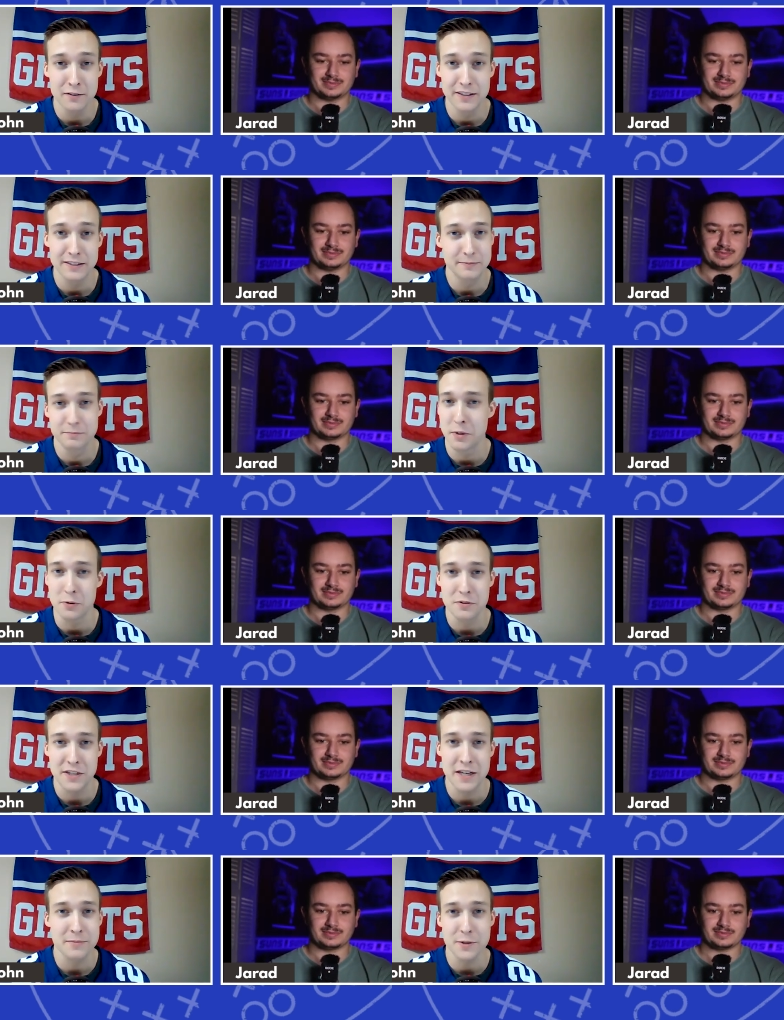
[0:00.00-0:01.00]
Speaker 1: and both
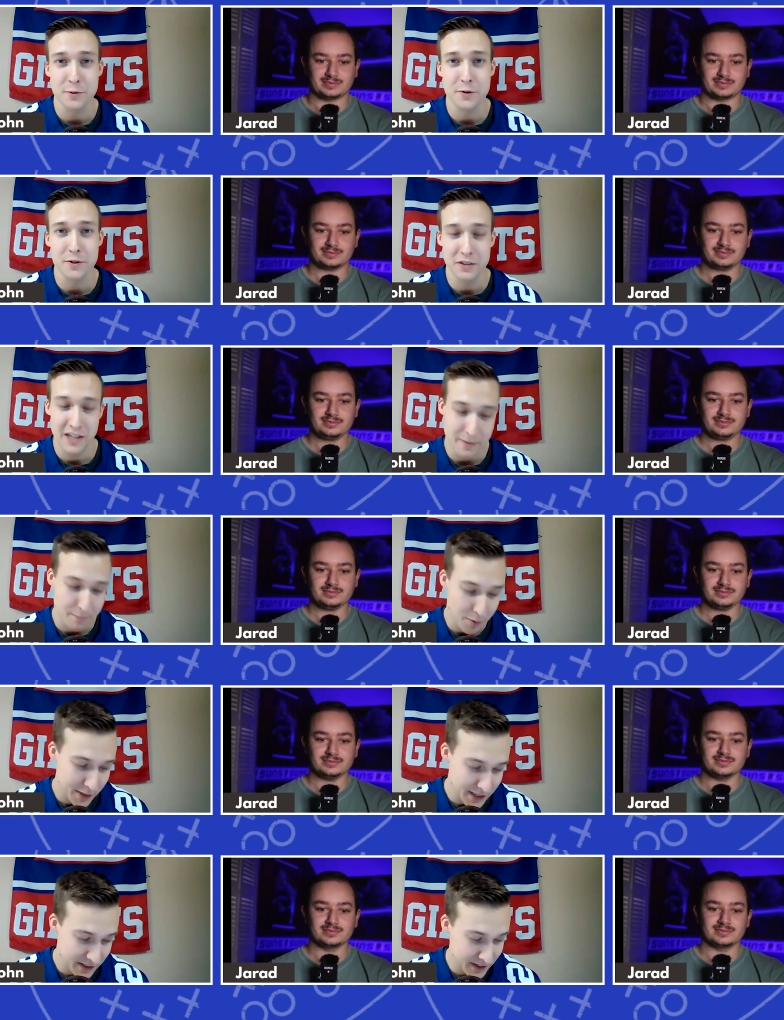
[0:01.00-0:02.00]
teams scored a lot of
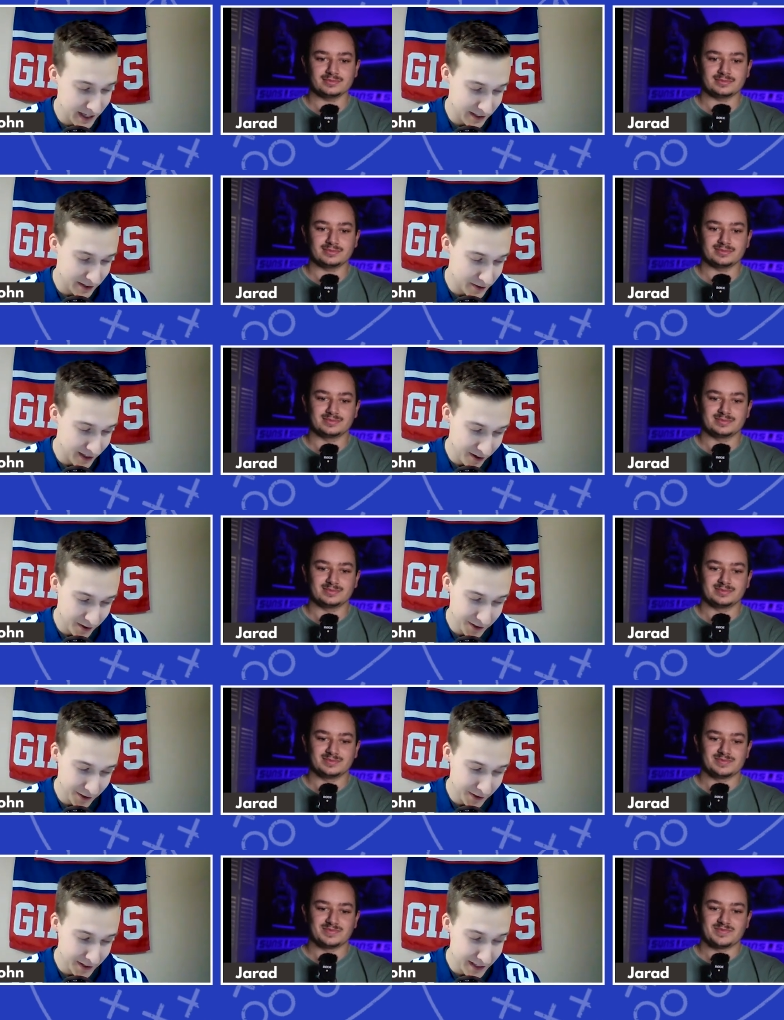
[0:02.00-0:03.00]
points, so that turned out
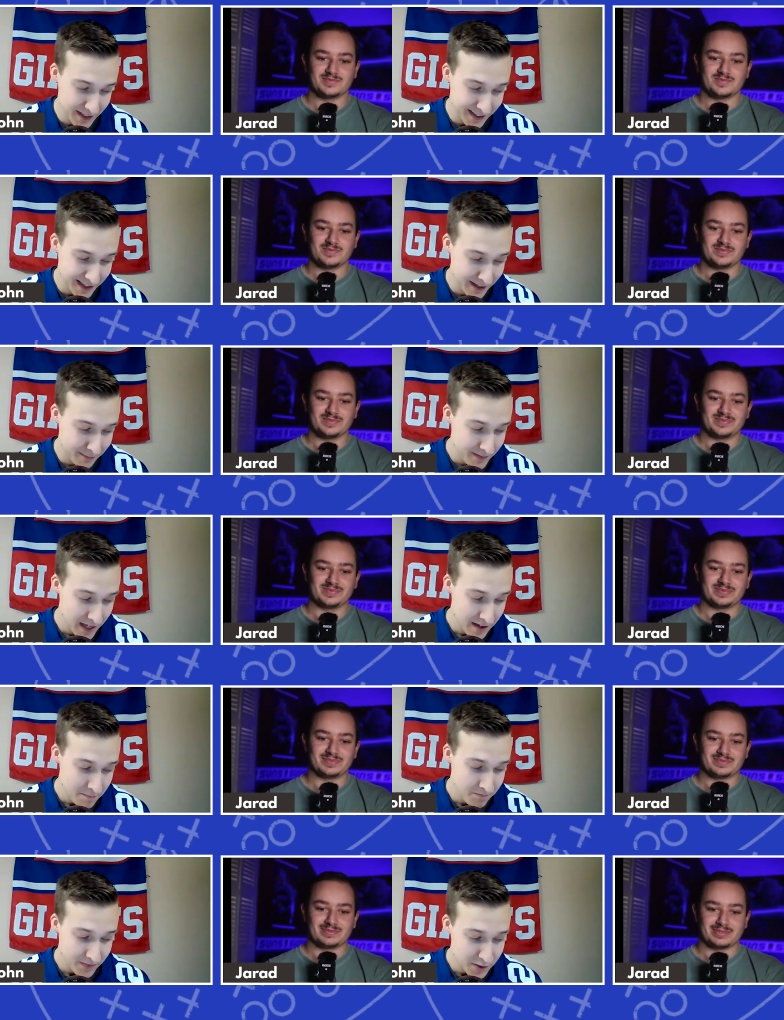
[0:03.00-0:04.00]
good. And this
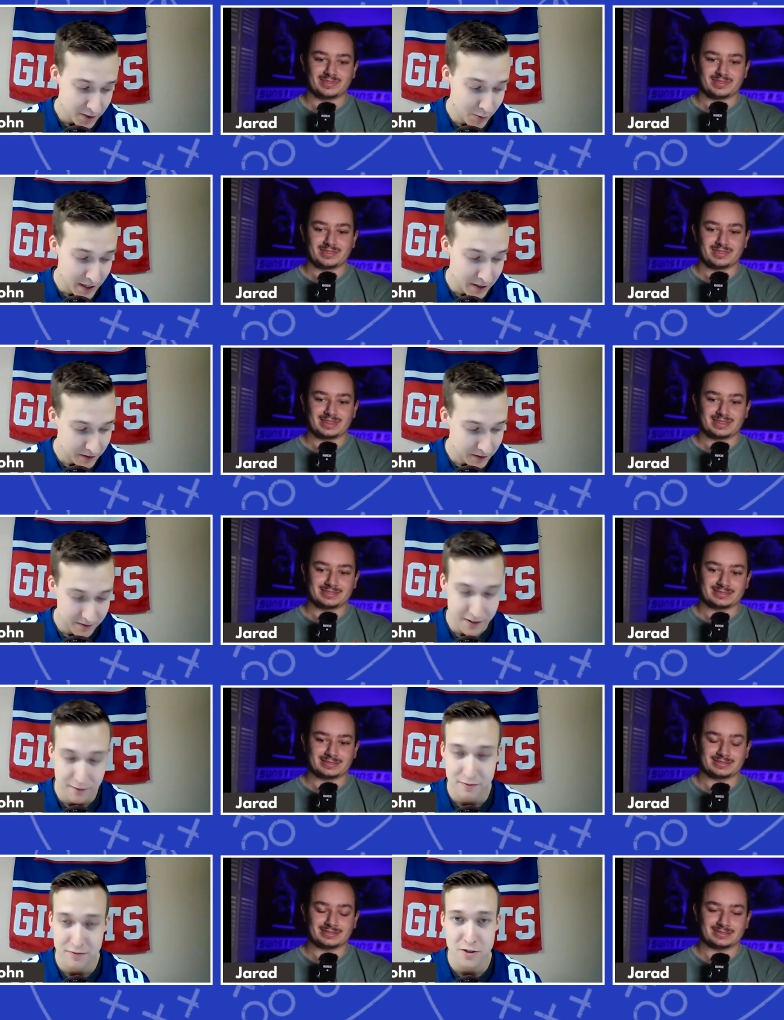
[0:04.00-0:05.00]
week,
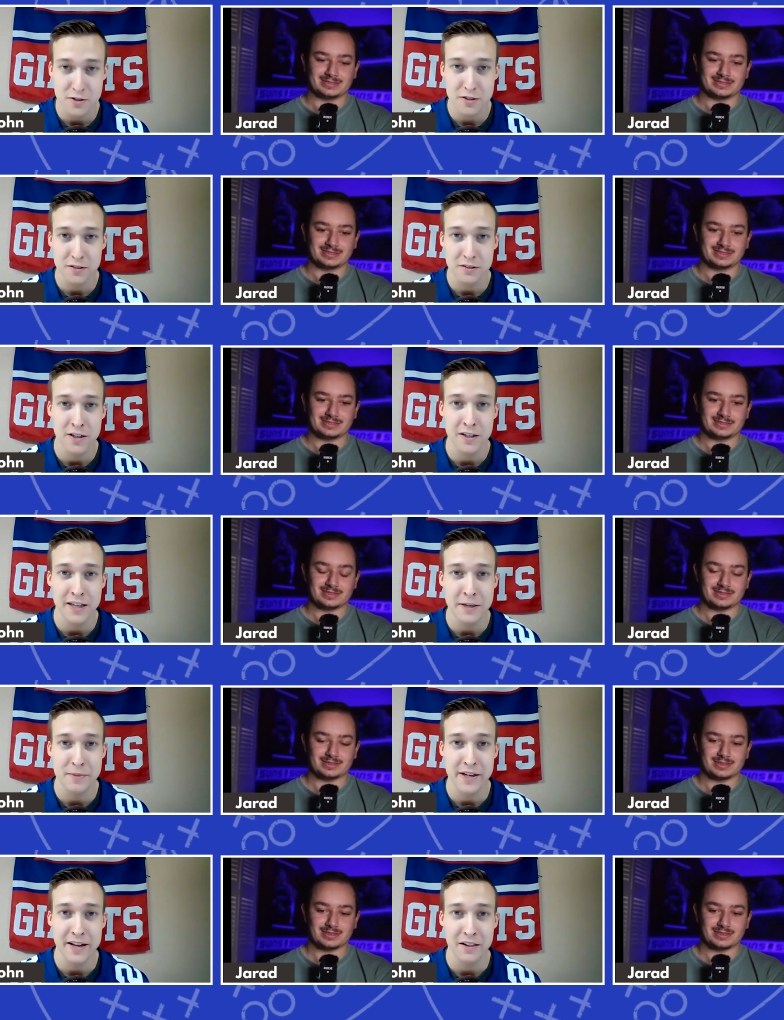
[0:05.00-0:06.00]
the first
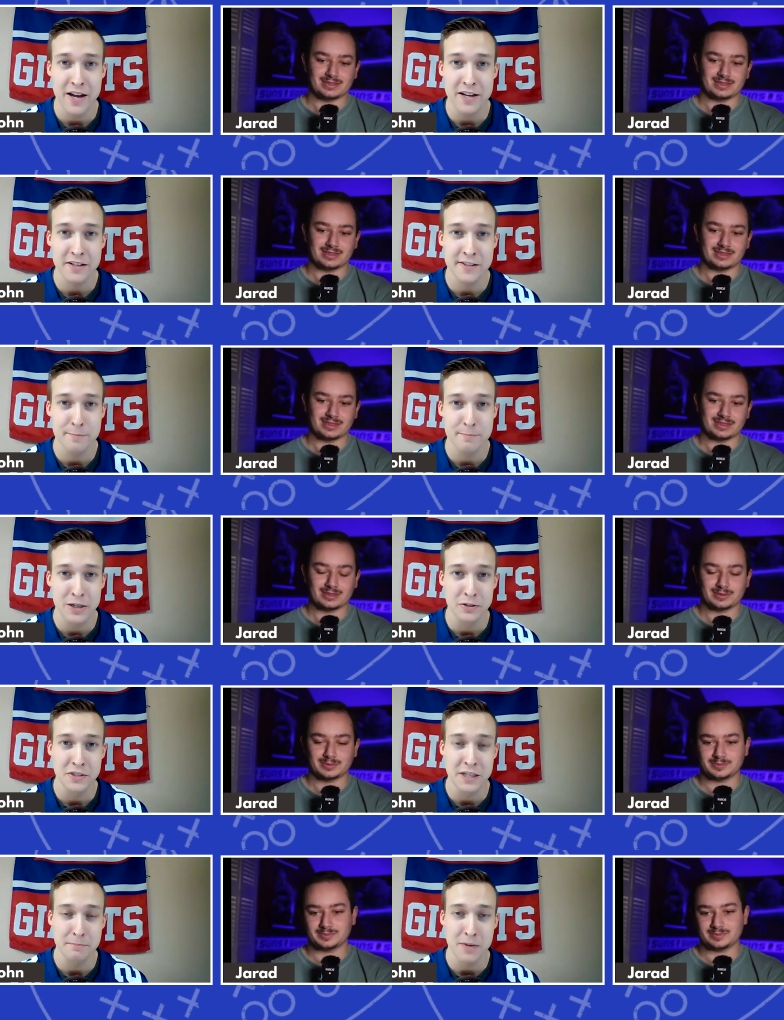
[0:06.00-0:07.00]
game that I like is the
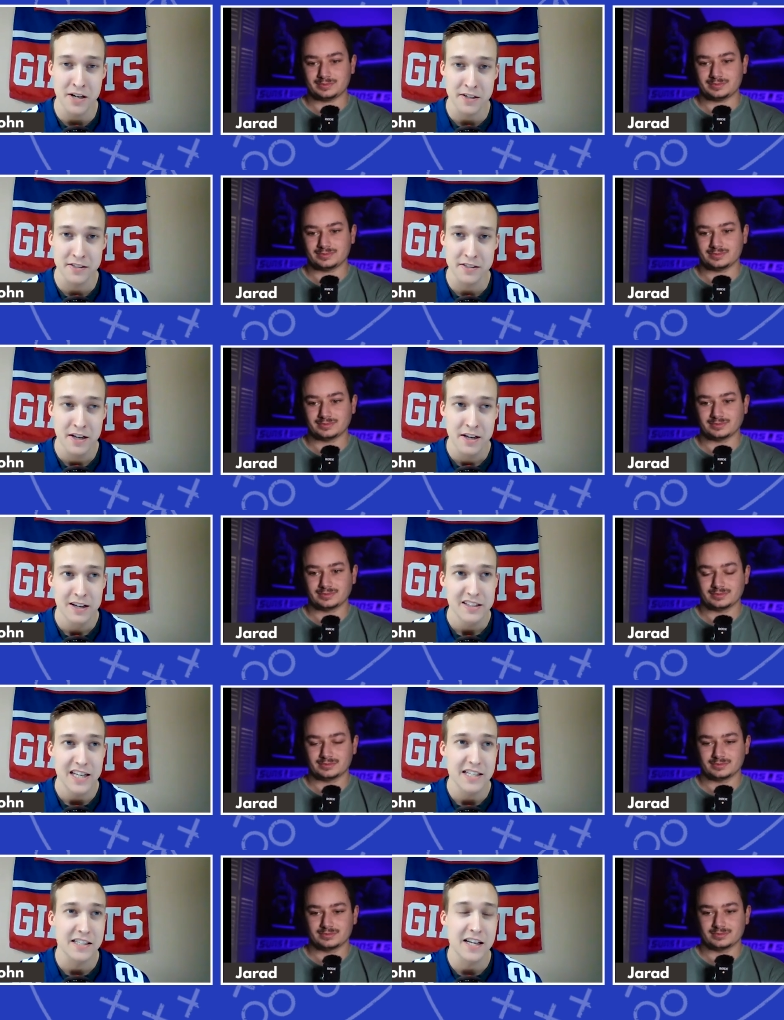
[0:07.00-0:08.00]
Bills and Bucks.
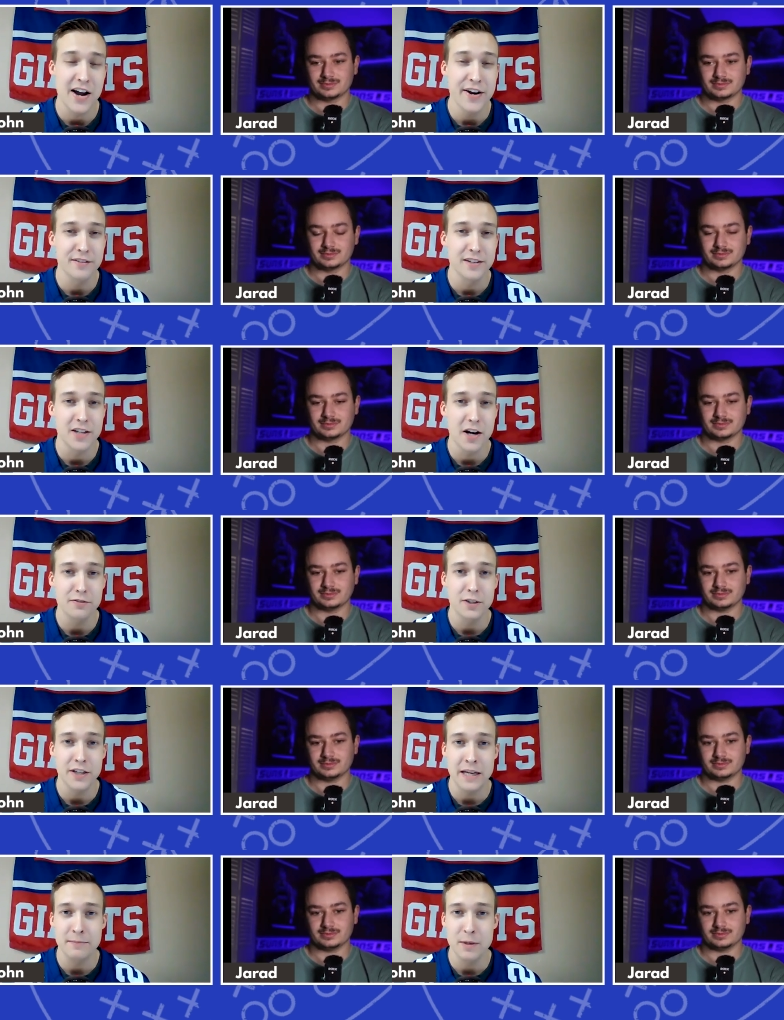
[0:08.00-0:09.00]
That's kind of a tougher
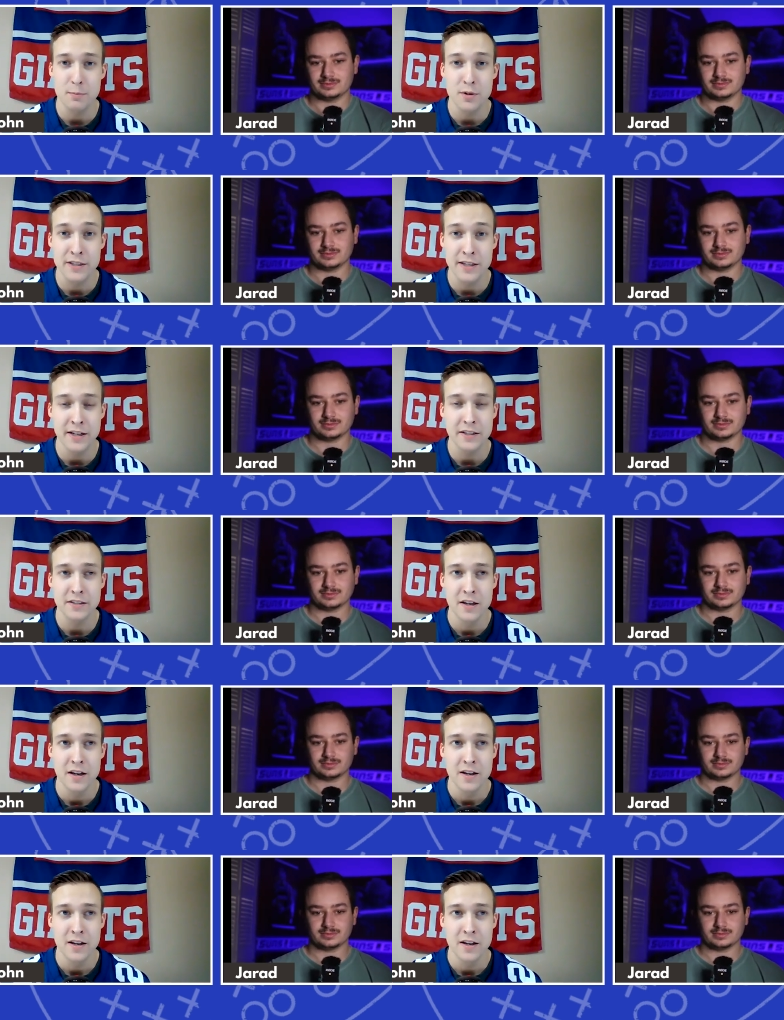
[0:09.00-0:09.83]
game to predict